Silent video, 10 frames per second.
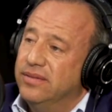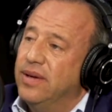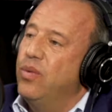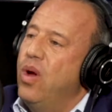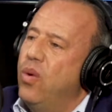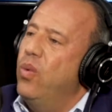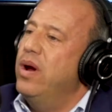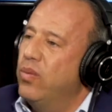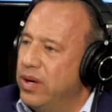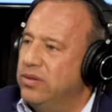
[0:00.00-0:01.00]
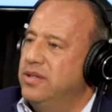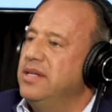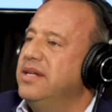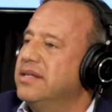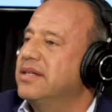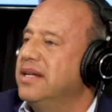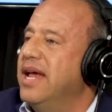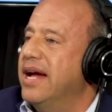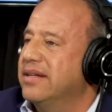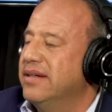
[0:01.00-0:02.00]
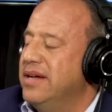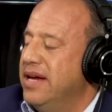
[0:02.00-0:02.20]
Right? Where, where's the disconnect?